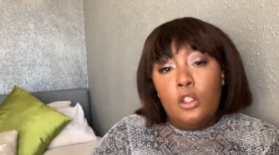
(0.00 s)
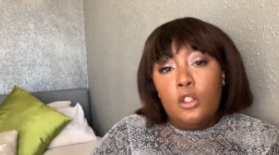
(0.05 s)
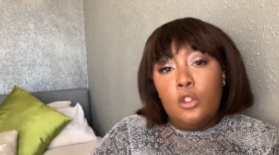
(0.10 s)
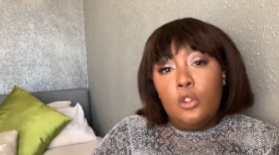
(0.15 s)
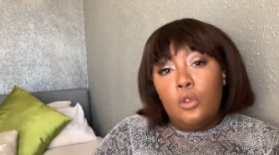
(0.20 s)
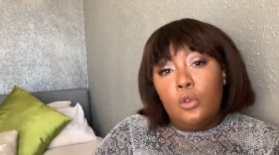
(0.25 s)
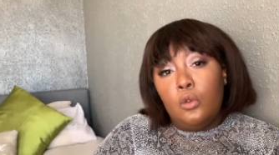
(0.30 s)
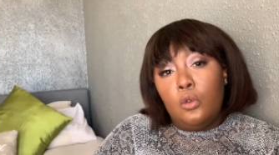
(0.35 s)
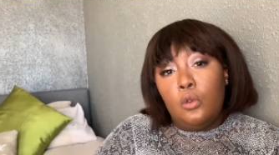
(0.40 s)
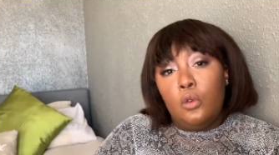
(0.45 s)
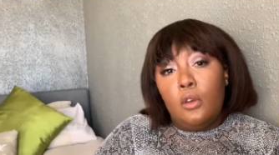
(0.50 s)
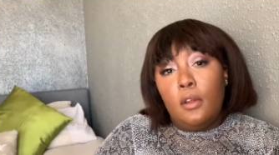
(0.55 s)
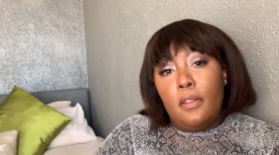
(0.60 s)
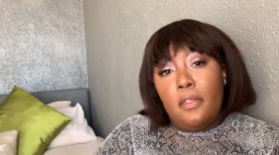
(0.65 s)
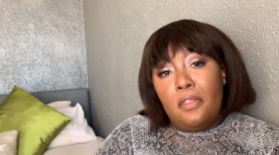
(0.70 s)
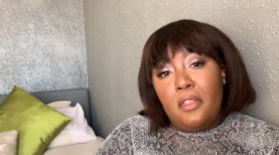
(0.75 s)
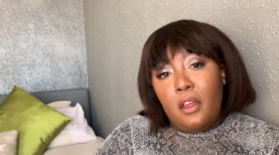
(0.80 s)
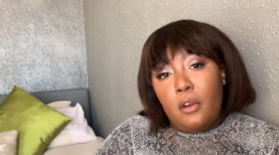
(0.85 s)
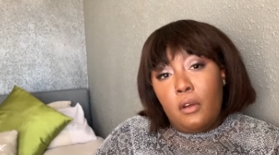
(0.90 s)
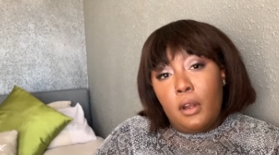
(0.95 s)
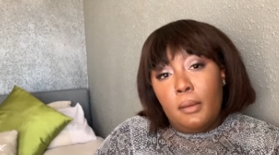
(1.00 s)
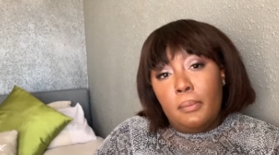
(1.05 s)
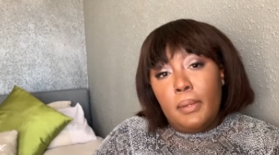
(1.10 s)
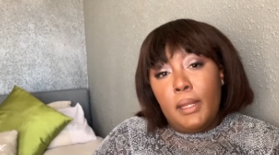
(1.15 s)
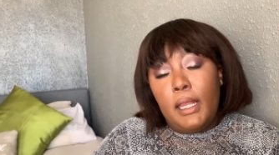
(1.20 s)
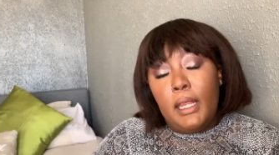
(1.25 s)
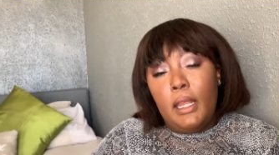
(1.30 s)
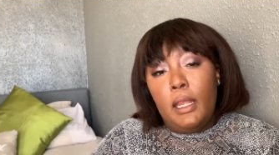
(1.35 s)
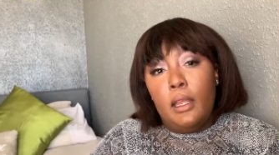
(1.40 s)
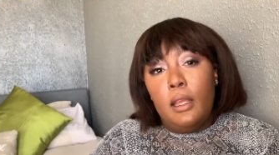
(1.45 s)
to
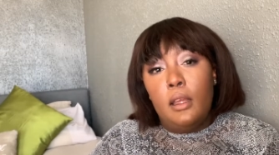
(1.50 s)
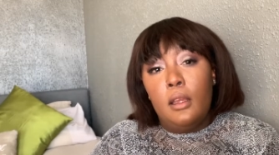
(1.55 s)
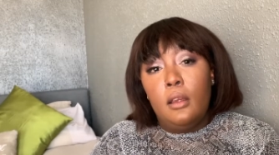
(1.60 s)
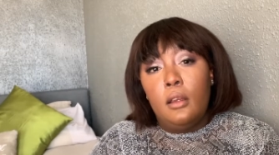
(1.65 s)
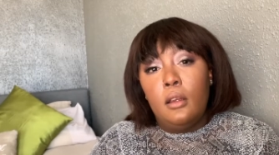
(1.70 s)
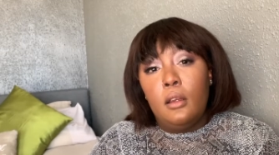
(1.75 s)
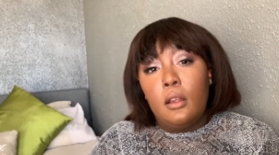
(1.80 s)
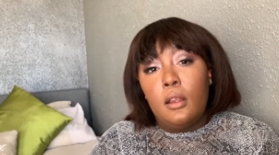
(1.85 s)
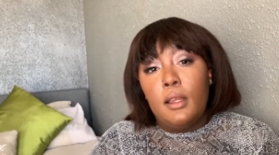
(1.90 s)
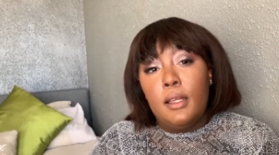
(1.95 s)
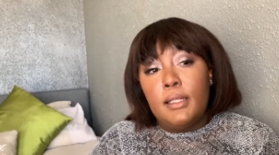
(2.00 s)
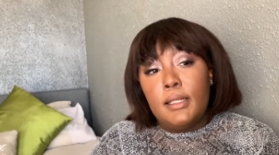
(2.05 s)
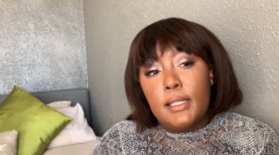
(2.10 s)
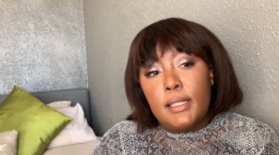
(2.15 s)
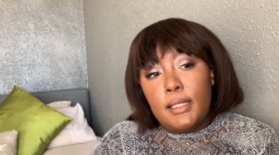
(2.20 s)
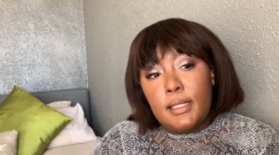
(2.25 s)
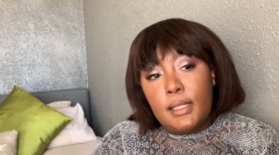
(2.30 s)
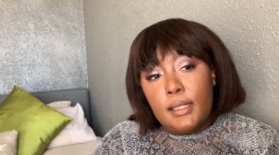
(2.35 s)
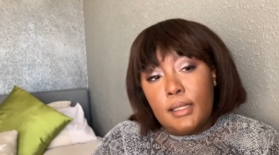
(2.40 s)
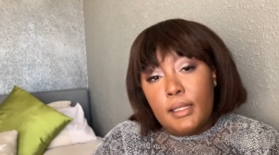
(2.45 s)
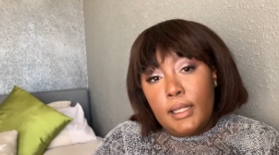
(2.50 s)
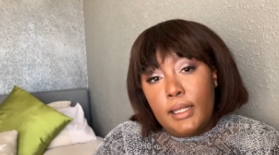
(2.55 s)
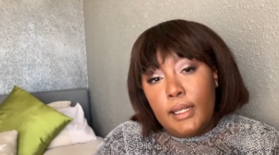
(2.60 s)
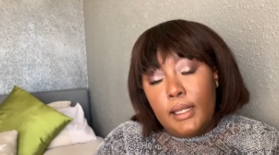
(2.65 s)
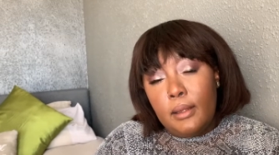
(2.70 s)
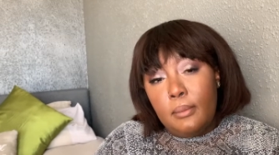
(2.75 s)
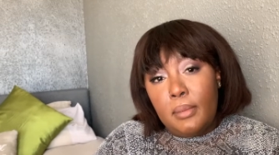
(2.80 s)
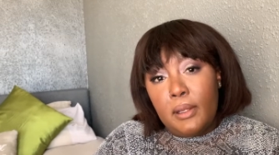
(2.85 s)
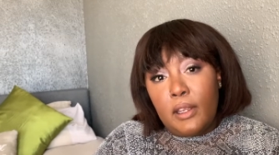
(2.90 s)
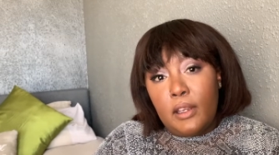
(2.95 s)
therapy
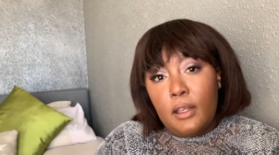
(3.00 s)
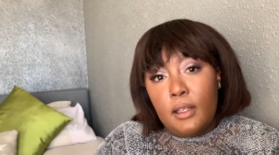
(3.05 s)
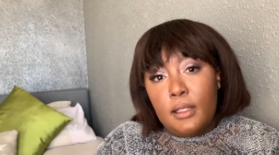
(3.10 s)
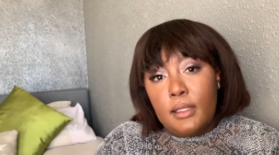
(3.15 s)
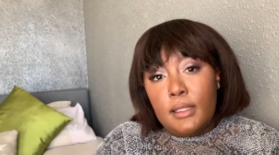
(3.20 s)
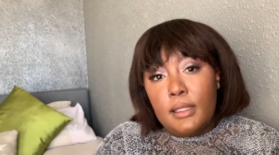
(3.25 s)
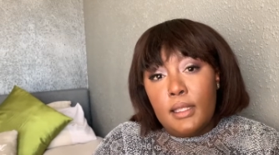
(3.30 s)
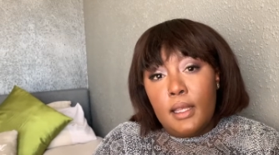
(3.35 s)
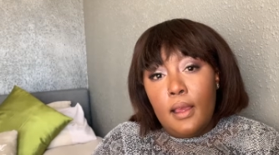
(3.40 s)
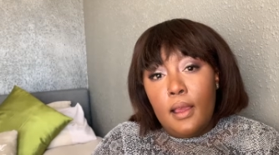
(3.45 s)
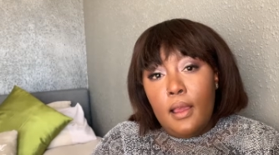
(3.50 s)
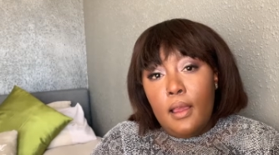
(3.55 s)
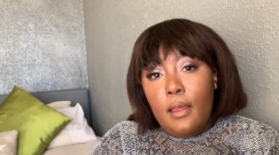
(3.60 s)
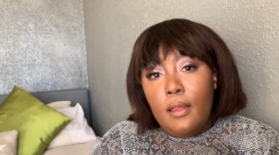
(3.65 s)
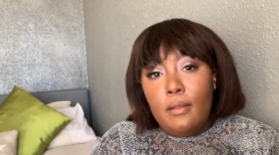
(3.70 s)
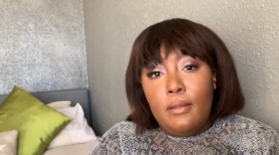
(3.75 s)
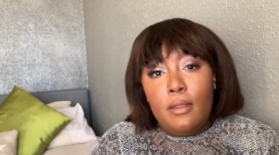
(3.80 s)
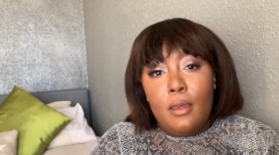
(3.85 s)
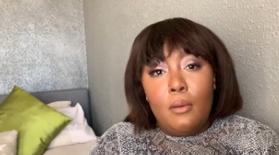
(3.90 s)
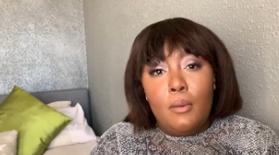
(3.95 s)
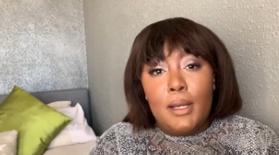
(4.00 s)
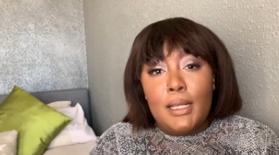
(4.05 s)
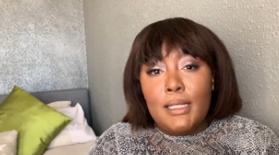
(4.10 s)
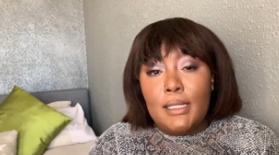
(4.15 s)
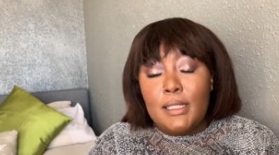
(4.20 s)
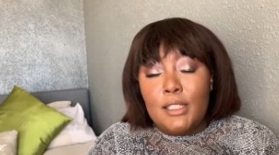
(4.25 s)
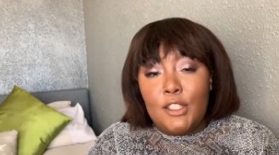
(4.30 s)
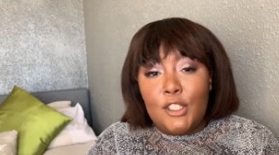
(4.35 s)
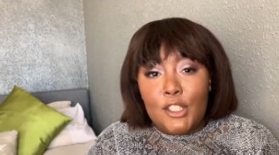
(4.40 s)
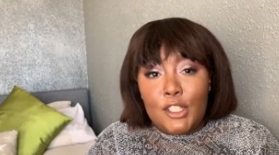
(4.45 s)
consistently because there
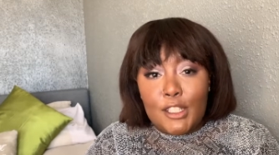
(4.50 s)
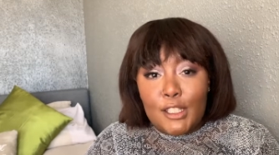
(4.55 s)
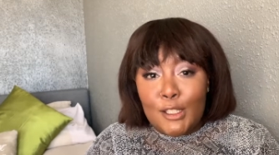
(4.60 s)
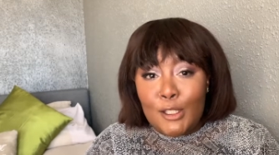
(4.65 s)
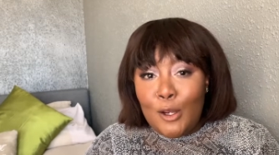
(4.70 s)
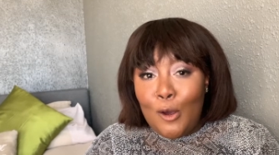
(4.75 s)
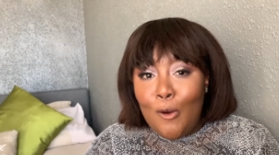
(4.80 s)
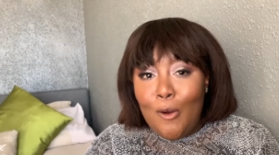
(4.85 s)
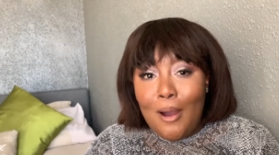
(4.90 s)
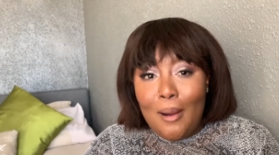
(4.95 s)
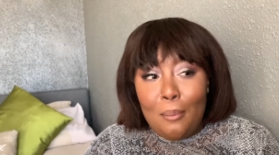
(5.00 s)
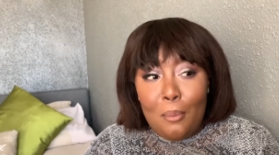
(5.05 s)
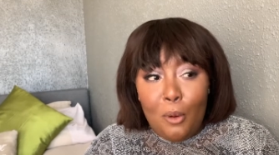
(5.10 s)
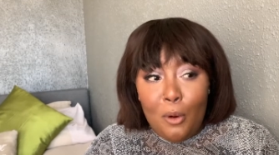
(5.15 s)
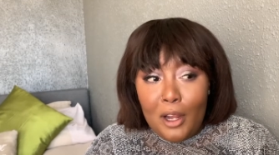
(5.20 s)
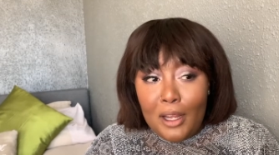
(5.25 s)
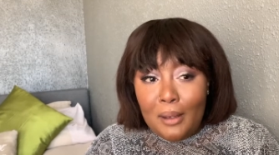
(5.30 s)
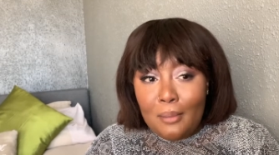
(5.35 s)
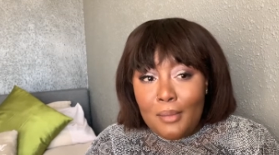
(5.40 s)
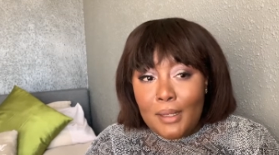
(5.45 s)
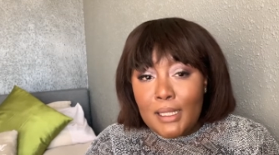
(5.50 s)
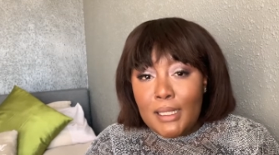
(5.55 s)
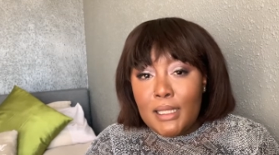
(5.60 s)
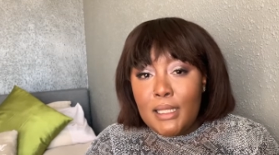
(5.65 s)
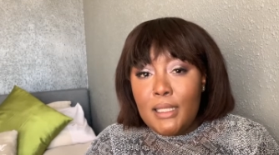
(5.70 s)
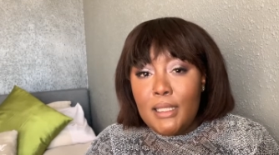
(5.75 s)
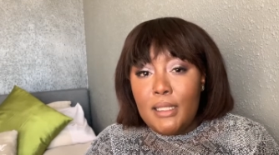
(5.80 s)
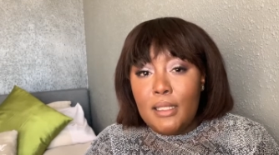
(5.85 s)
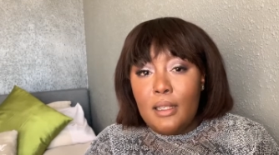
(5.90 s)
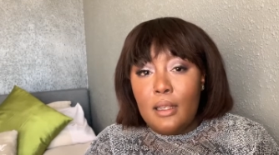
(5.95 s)
was just no appointments
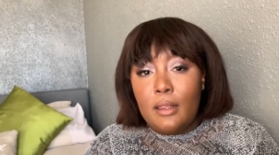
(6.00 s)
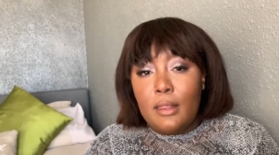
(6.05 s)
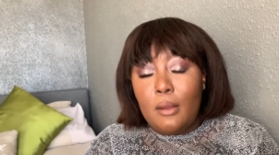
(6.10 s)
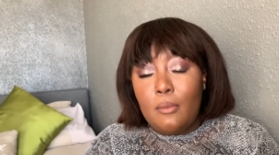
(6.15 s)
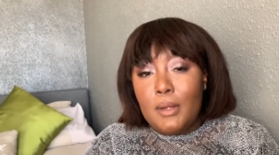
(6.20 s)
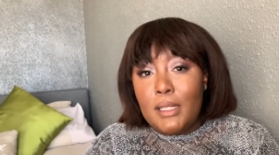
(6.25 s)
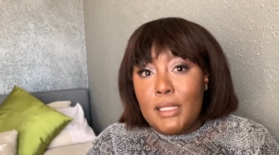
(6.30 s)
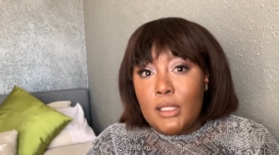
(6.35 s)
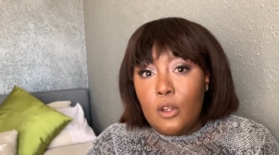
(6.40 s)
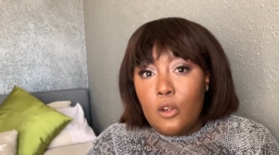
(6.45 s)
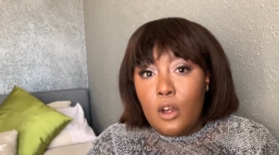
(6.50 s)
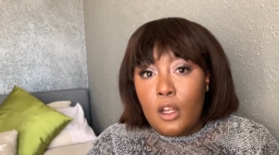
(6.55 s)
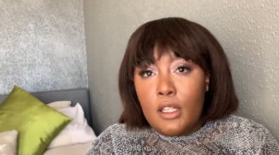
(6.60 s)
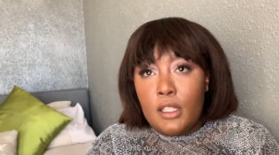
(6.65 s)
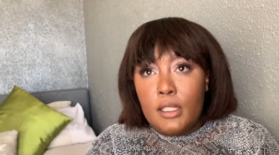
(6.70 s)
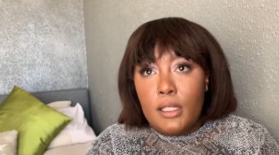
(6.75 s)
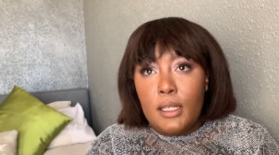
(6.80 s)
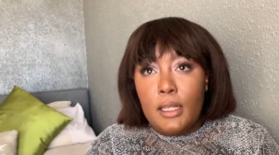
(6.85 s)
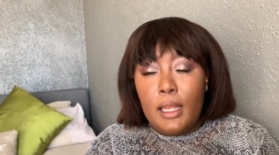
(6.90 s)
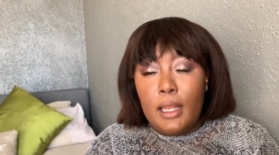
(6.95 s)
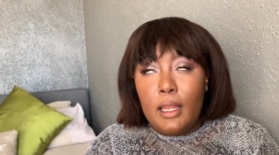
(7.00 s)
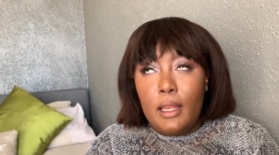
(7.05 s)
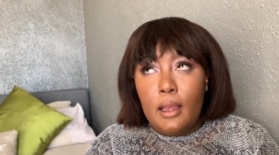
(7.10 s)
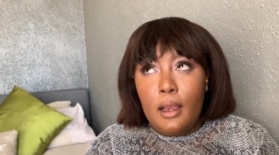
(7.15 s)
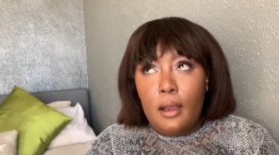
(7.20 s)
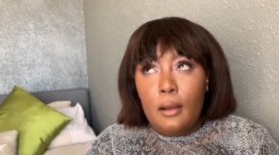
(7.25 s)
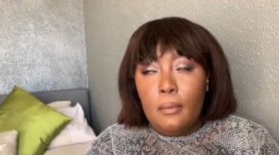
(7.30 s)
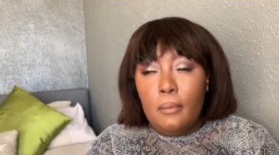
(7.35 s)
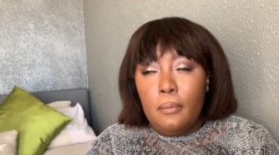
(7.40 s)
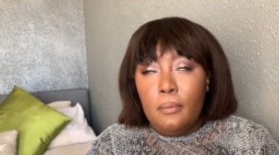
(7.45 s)
there was not
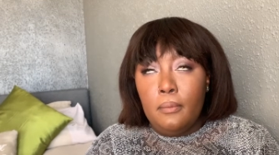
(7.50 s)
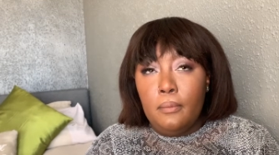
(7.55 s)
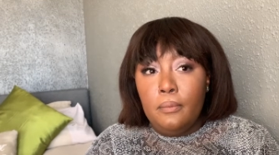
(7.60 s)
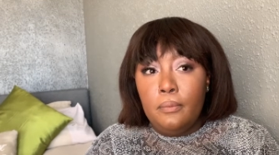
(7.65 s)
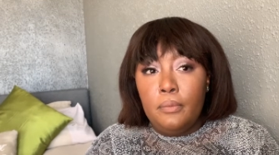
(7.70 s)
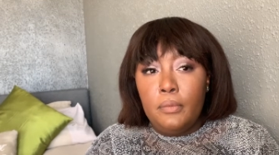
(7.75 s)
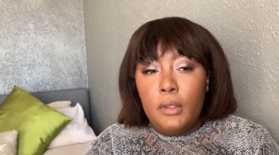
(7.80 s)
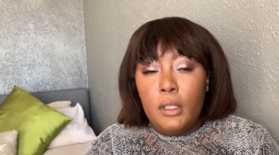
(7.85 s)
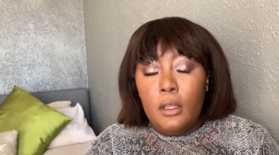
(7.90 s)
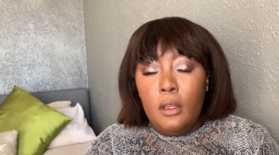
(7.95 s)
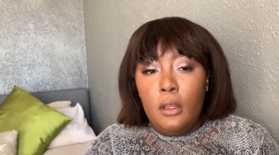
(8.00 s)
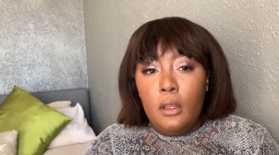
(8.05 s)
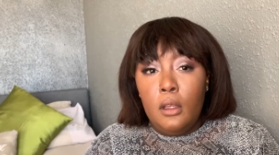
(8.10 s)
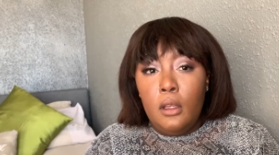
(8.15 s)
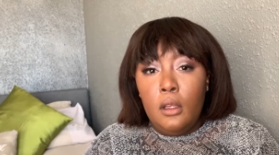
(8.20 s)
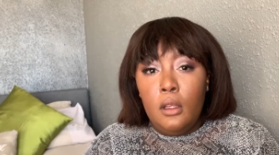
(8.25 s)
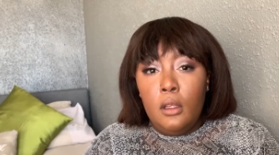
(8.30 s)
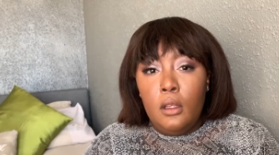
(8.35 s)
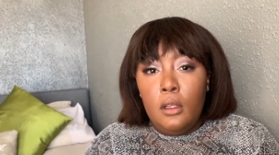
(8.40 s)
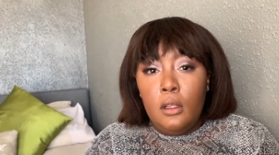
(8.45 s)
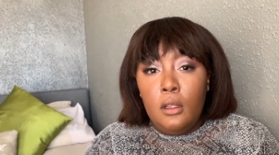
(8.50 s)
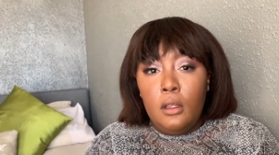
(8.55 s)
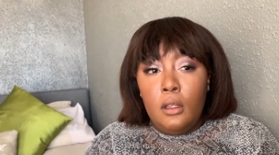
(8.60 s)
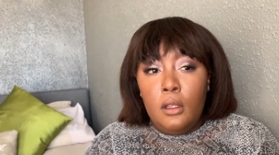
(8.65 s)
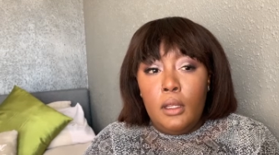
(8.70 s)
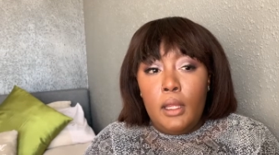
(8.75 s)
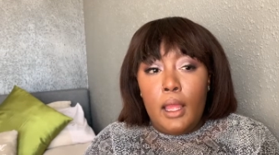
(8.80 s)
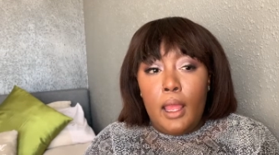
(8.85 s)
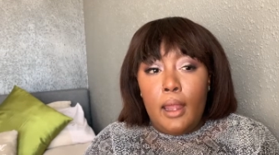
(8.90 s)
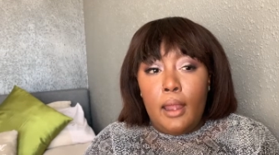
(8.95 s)
um,
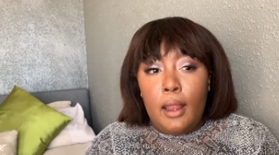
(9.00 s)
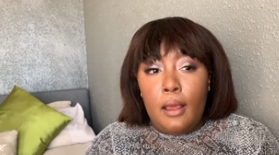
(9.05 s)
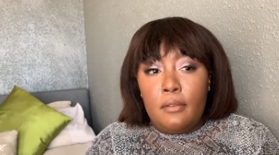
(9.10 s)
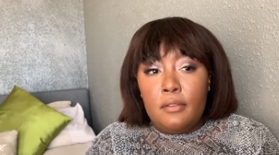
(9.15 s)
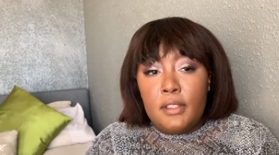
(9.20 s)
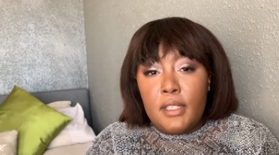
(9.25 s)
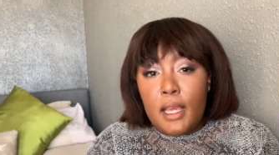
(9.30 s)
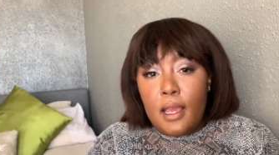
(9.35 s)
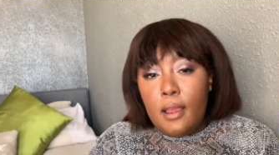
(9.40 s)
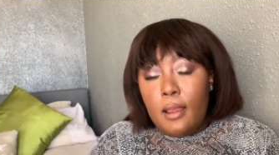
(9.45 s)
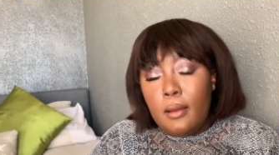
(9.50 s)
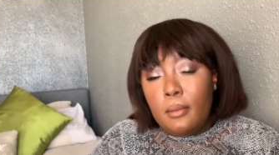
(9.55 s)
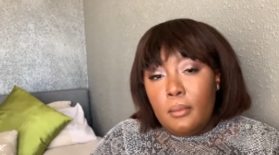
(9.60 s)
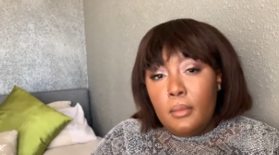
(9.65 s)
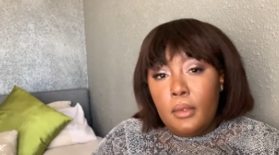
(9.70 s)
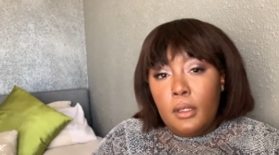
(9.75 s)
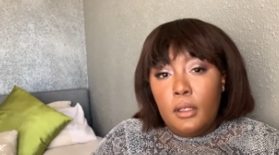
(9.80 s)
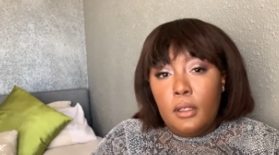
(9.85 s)
enough time